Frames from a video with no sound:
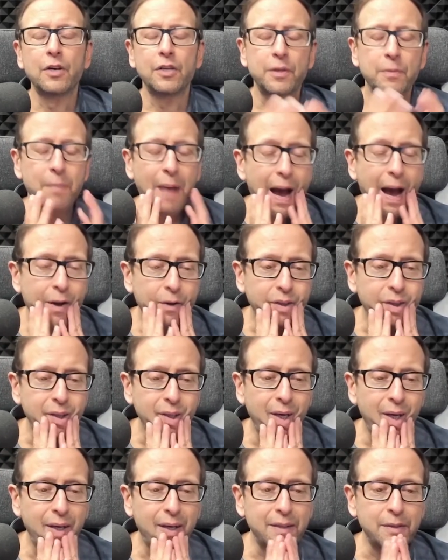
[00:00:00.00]
Your mouth
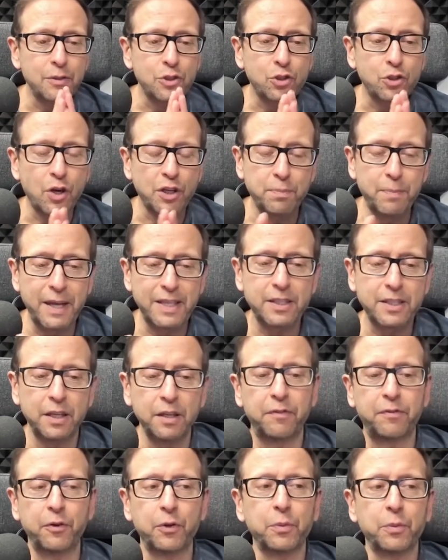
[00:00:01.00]
starts mixing
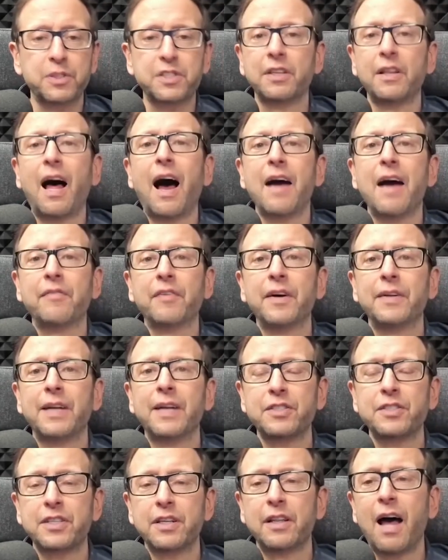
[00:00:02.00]
the food with saliva.
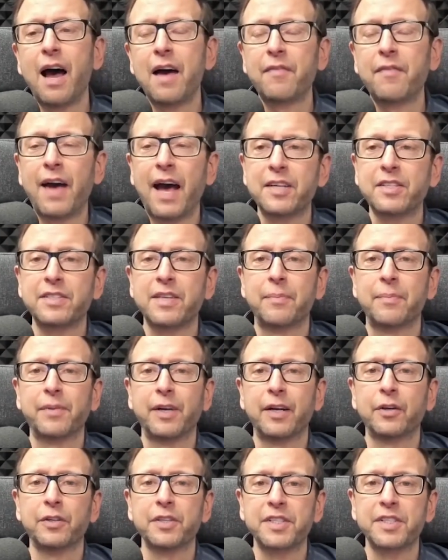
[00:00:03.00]
Now, saliva has something
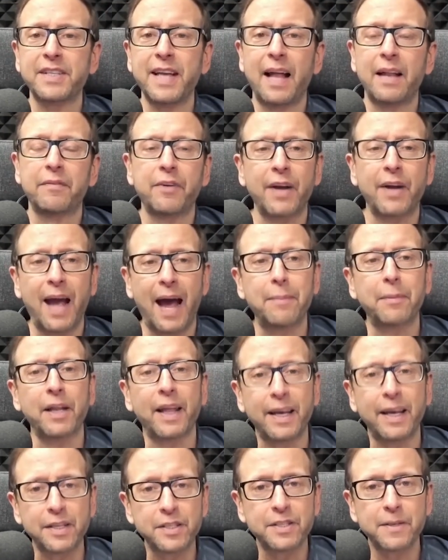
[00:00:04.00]
in it called salivary
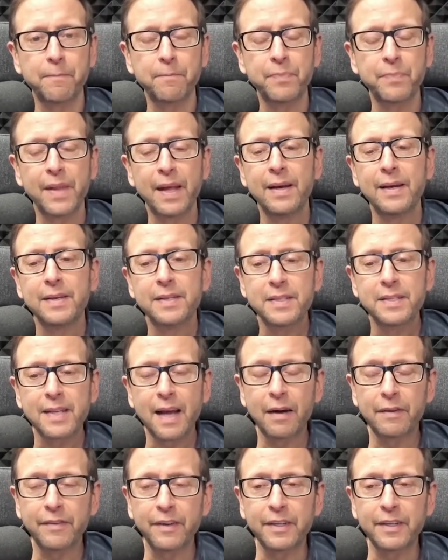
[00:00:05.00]
amylase.
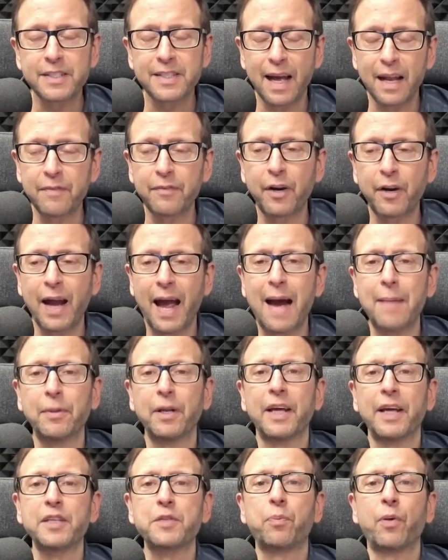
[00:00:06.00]
Salivary
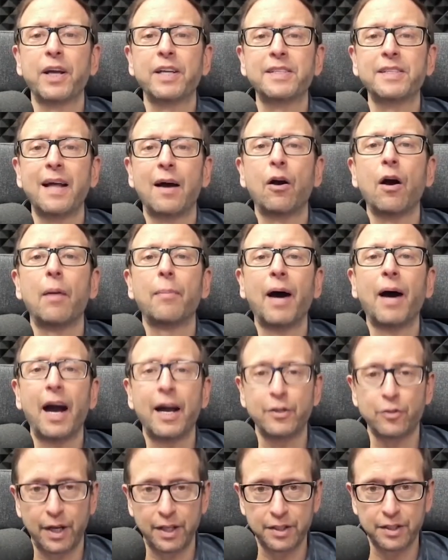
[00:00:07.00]
amylase breaks down
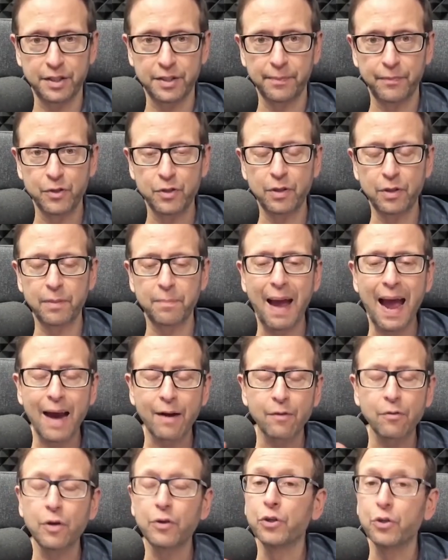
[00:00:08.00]
carbohydrates. So the
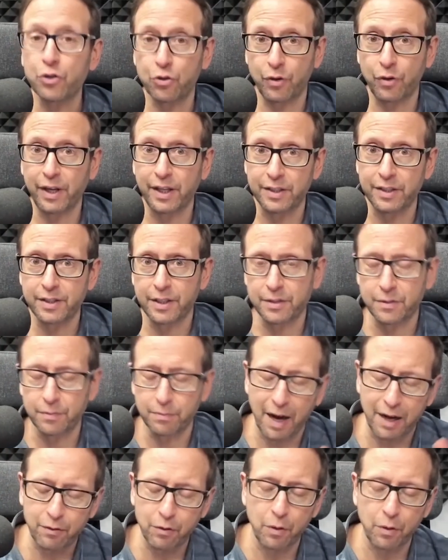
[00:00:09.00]
macronutrients, there's
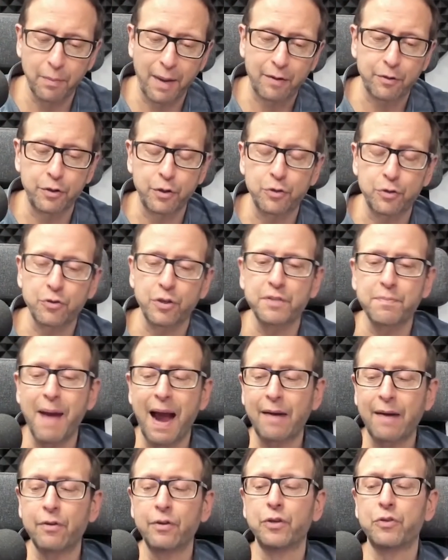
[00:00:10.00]
micro and macronutrients.
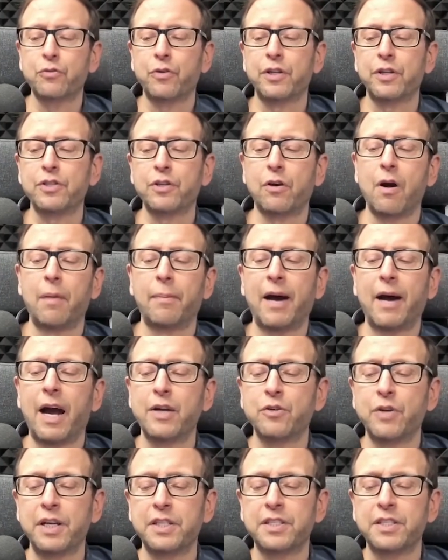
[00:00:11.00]
Macronutrients are
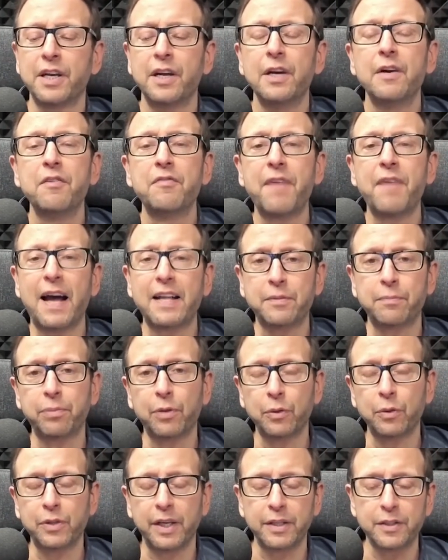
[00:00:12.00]
carbohydrates, fats, and
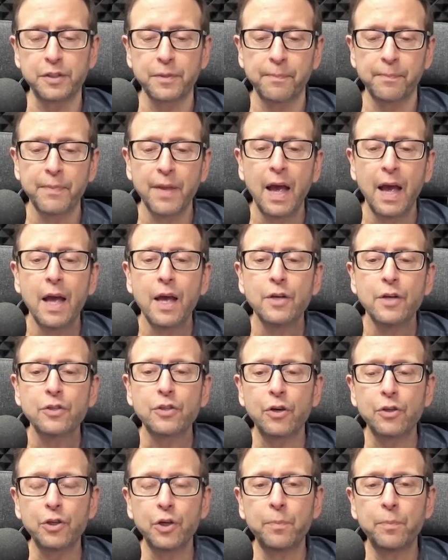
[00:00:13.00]
proteins.
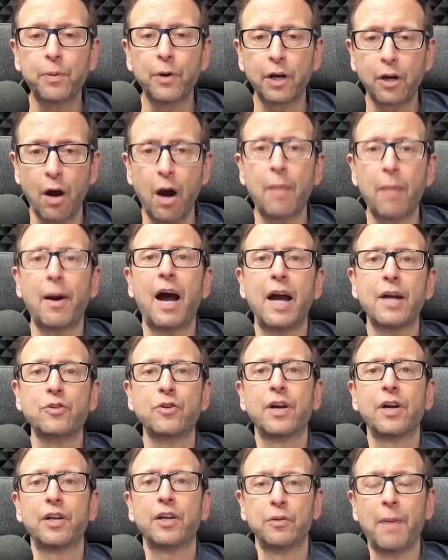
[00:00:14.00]
So you put a
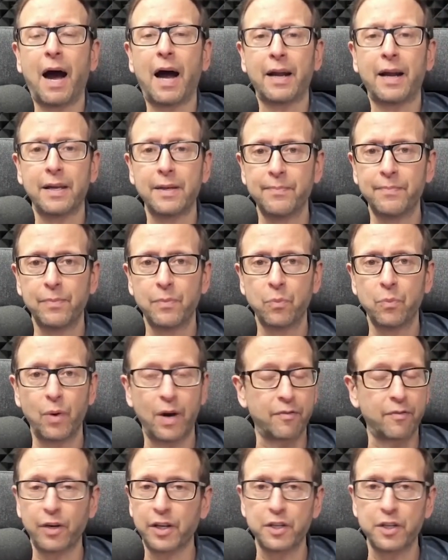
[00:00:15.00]
carbohydrate in your body,
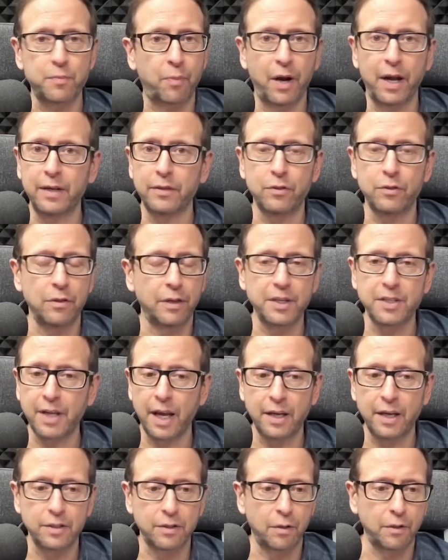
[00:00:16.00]
whatever it is, bread, cookies,
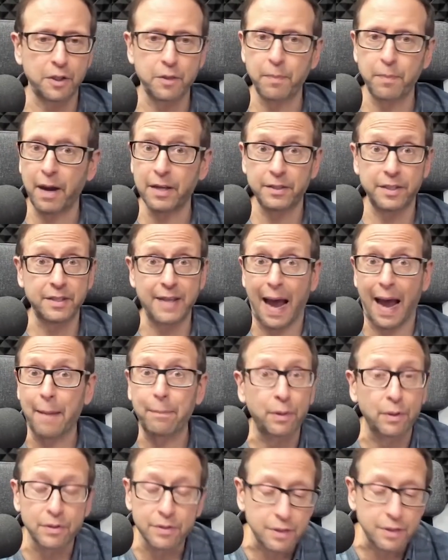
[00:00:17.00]
cakes, donuts, pastas,
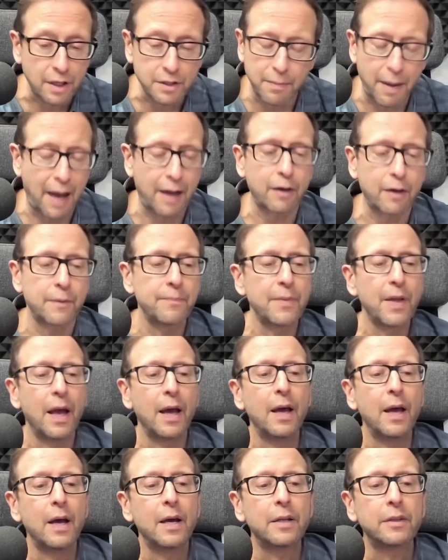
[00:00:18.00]
apples, doesn't matter.
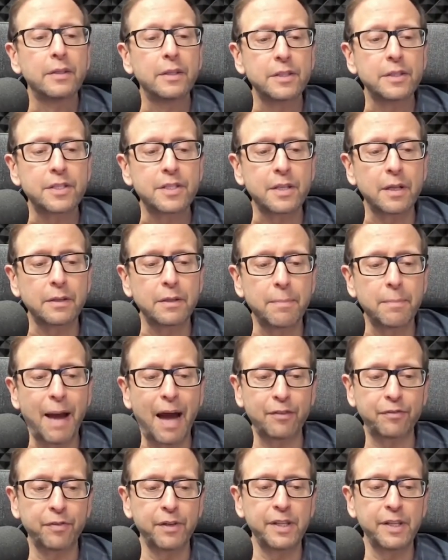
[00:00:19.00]
The
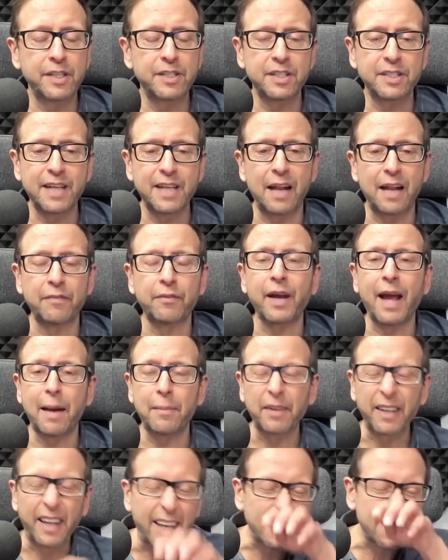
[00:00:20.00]
mouth releases salivary
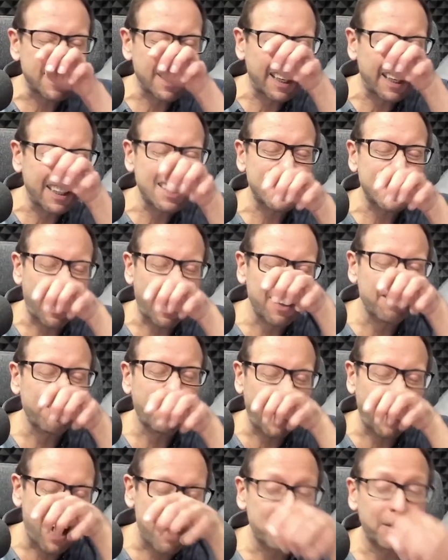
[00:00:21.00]
amylase, and the
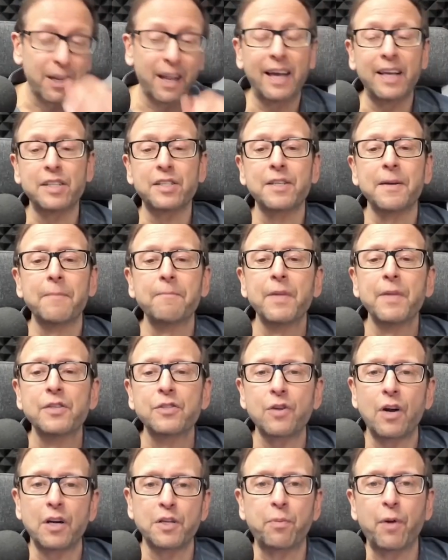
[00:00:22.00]
salivary amylase
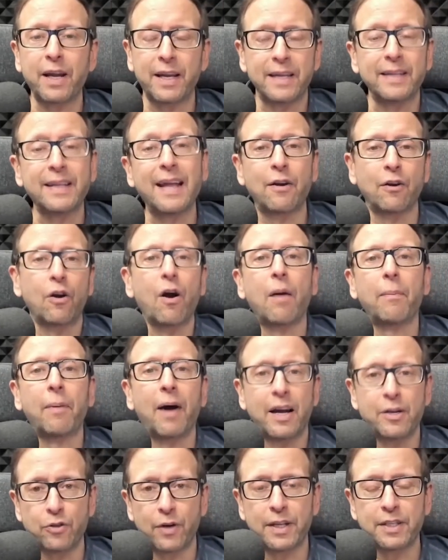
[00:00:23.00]
starts breaking down the
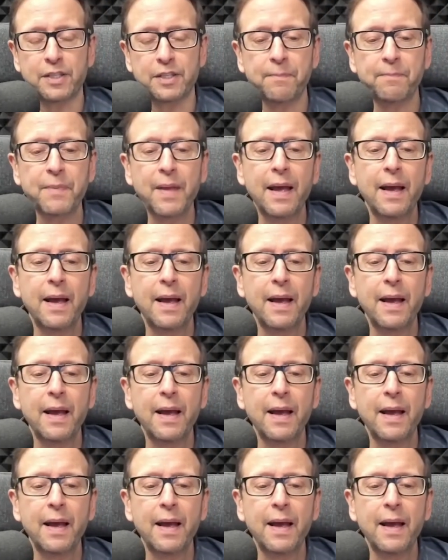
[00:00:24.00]
carbohydrates.